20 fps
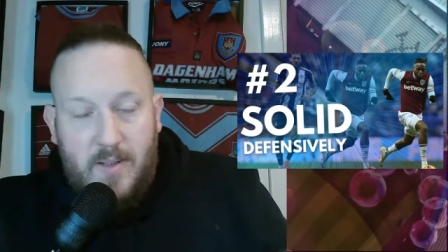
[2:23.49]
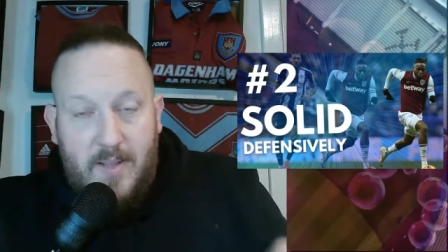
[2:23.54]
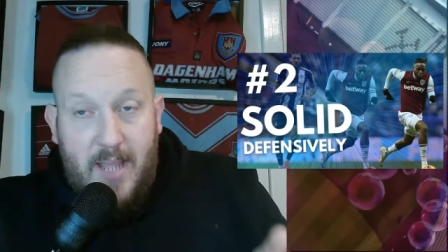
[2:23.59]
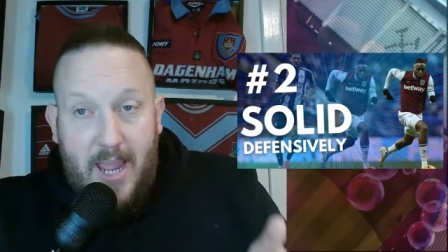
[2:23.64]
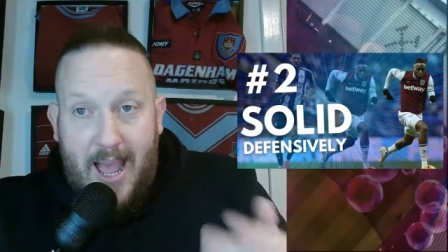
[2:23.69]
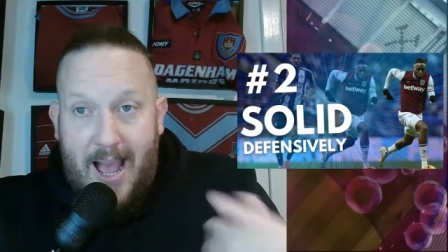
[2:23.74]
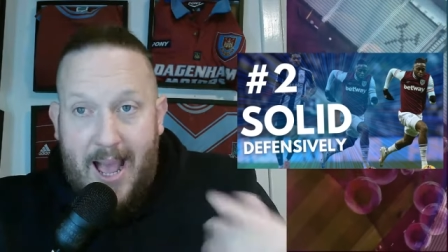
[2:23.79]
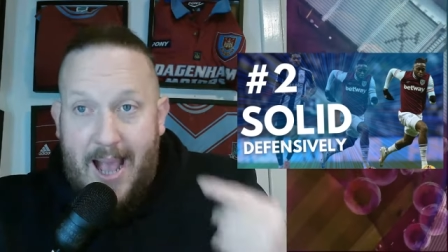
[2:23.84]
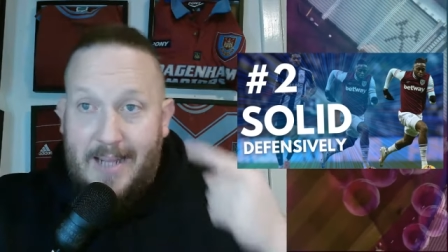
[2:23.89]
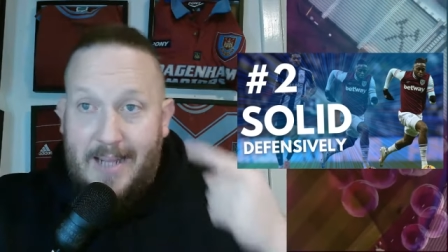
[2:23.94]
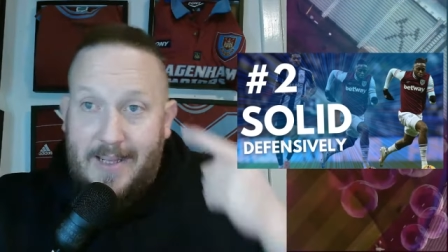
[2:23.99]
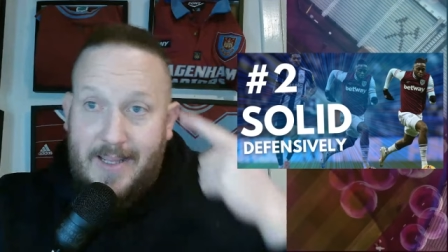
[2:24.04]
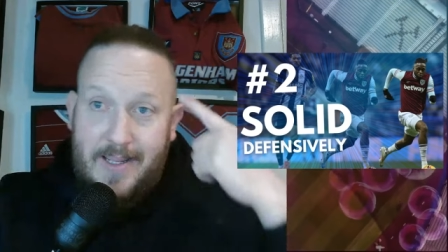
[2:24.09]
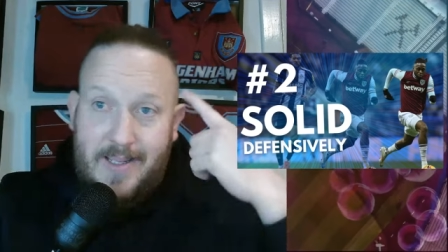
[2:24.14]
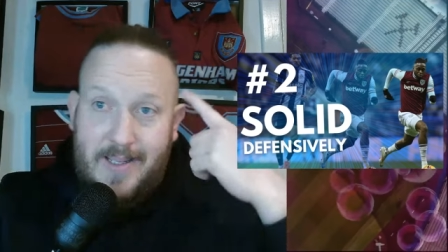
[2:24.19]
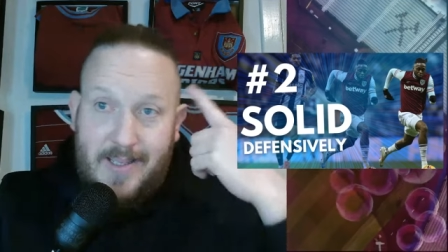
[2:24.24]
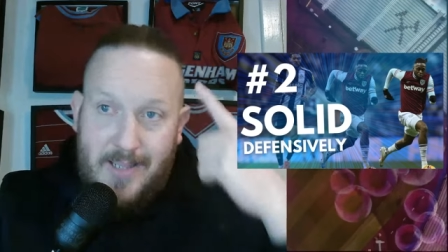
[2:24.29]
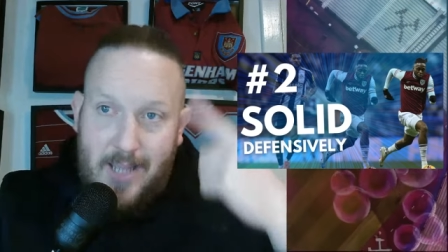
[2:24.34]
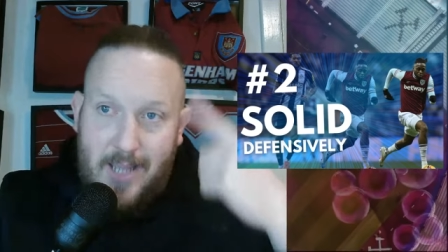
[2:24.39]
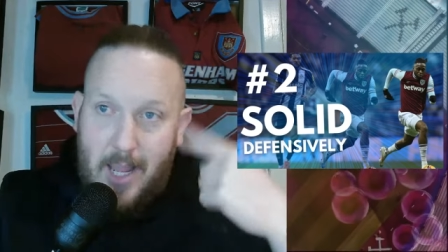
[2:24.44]
They had the
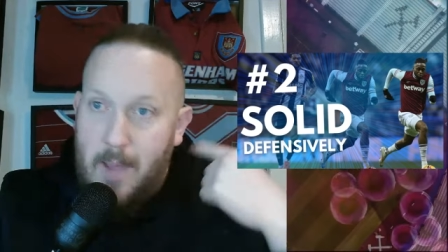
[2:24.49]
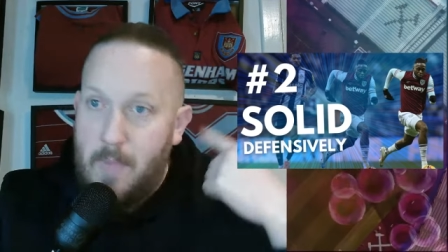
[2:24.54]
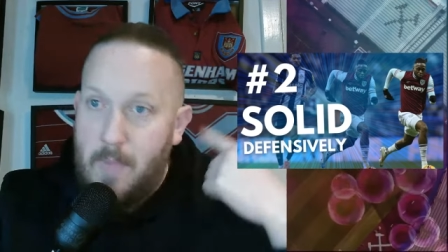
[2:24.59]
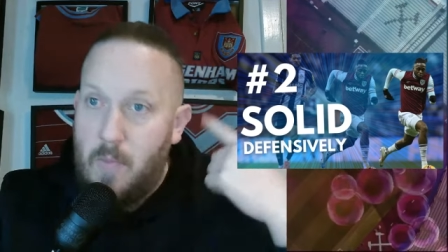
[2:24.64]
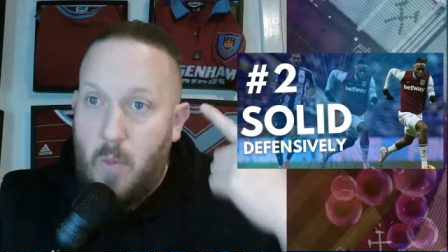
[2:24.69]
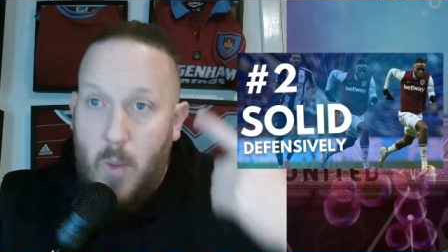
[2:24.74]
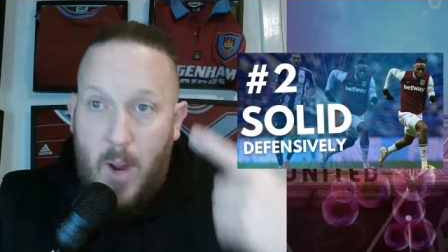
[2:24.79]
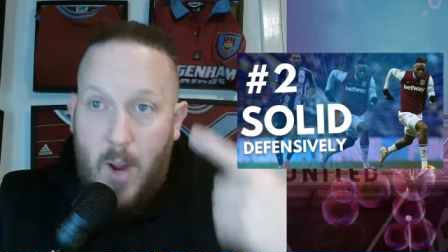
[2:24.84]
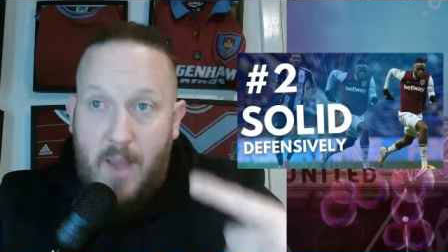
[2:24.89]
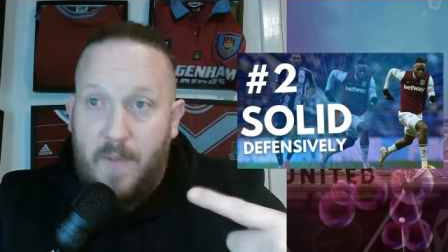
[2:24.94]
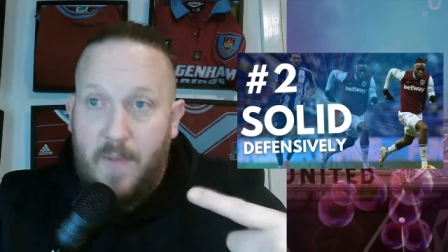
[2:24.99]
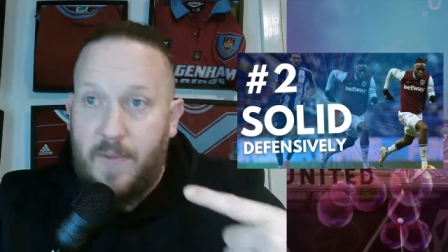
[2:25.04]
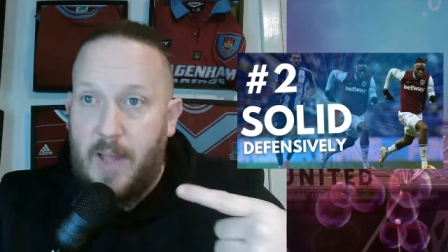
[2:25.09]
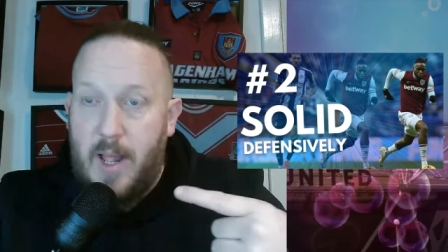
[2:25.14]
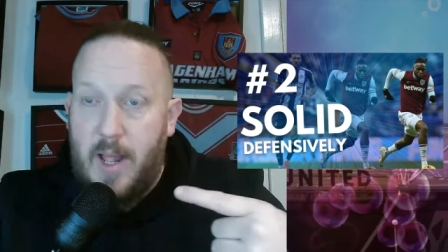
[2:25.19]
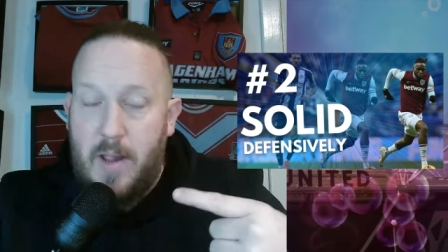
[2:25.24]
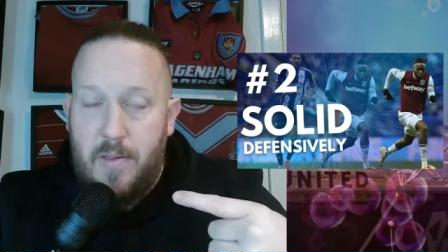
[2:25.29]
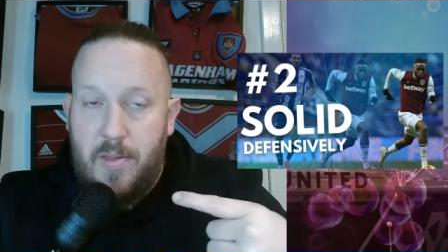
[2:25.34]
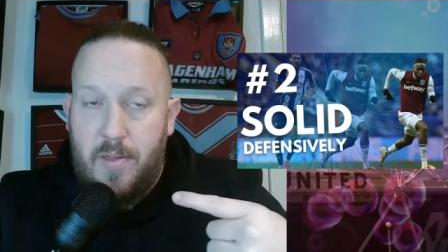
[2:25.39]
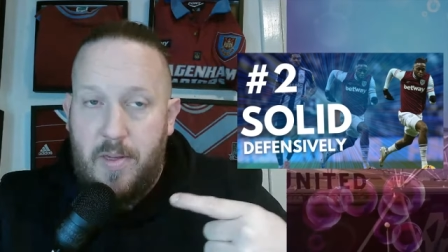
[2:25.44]
same
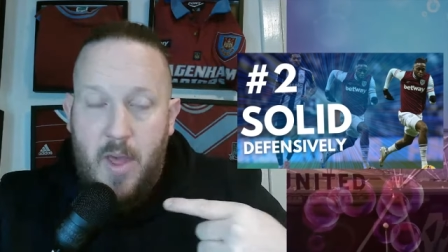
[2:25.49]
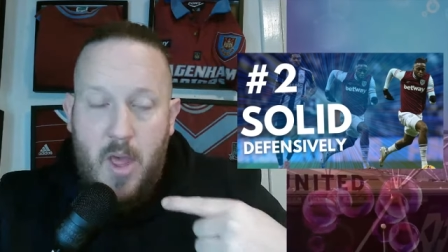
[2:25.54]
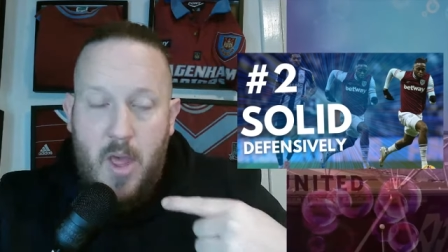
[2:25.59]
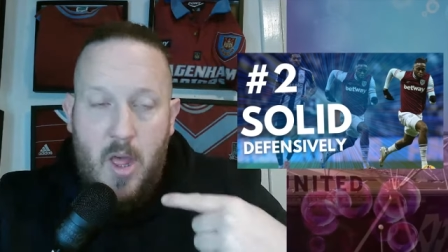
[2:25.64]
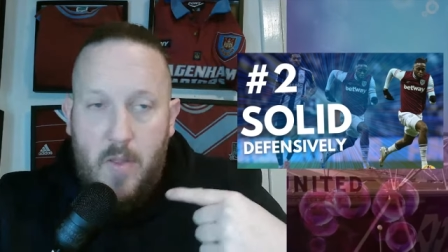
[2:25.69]
wavelength